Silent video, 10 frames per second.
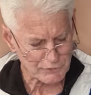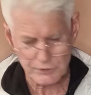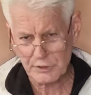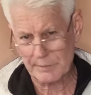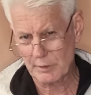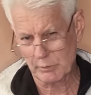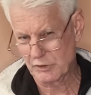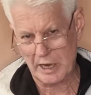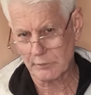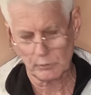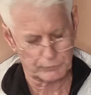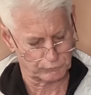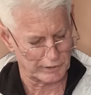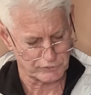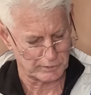just give you a general
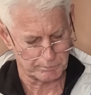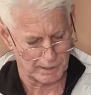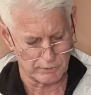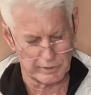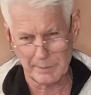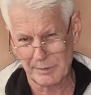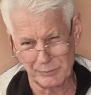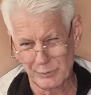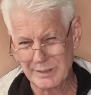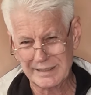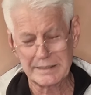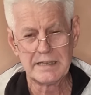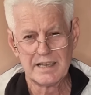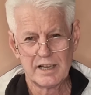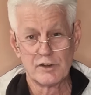stretching program that
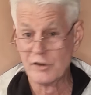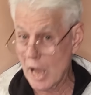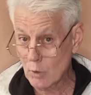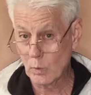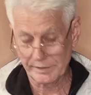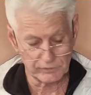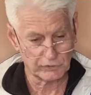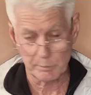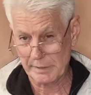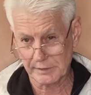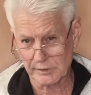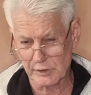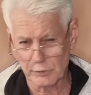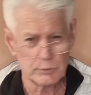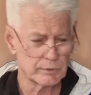really no one is committed
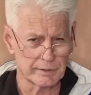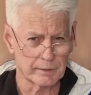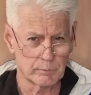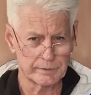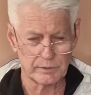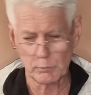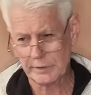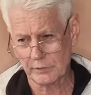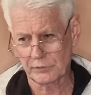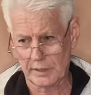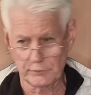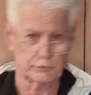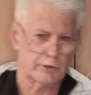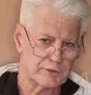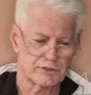to. You know, when you say
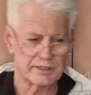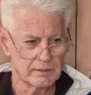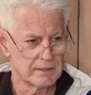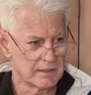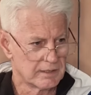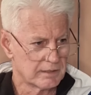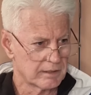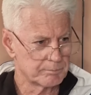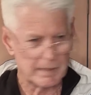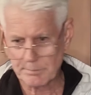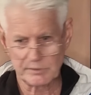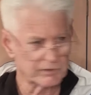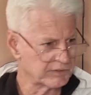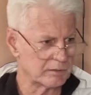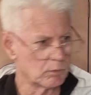stretching, you know, people
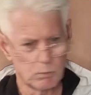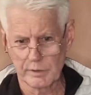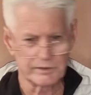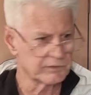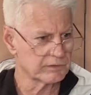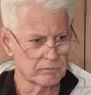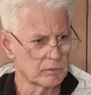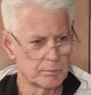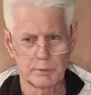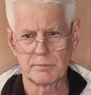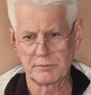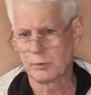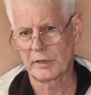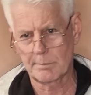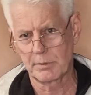just think, well, what is it? Well, put my
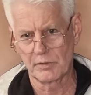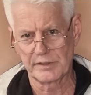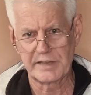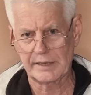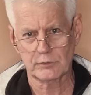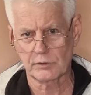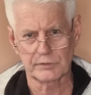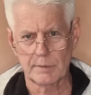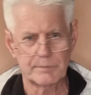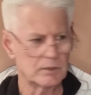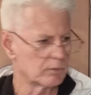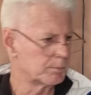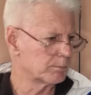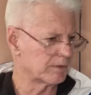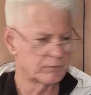foot up on the desk or something, or
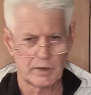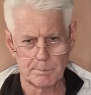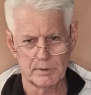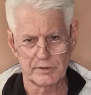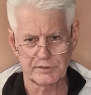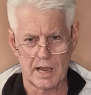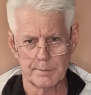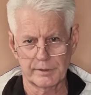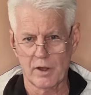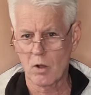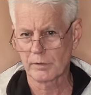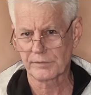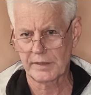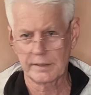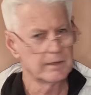put my foot up on the table and hold
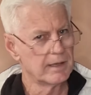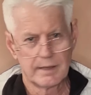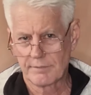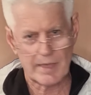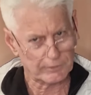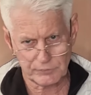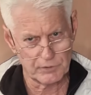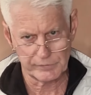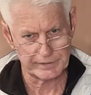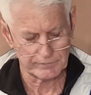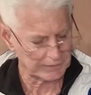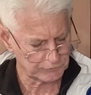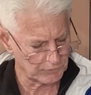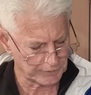it there. That's not it. That's